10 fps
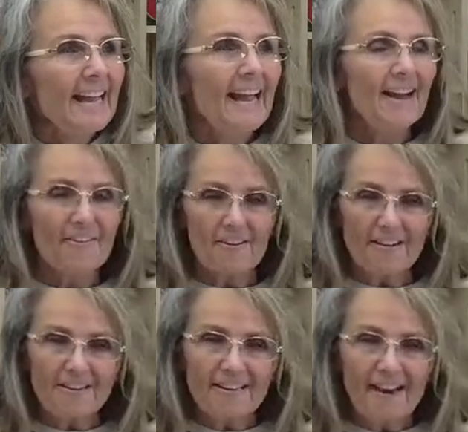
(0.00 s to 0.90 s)
How
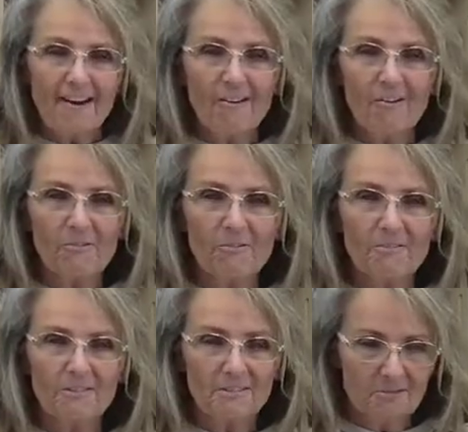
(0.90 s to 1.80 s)
are y'all?
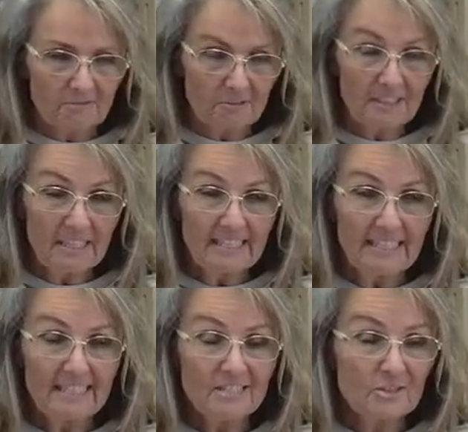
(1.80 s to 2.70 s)
We're gonna
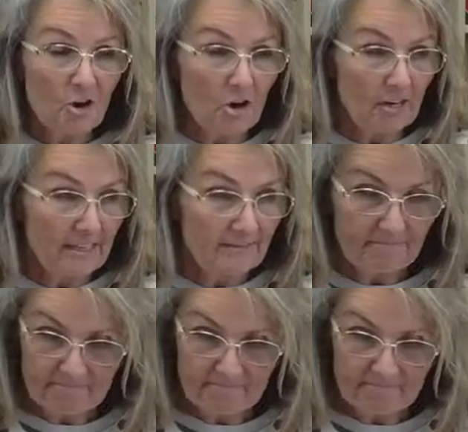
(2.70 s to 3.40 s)
get started.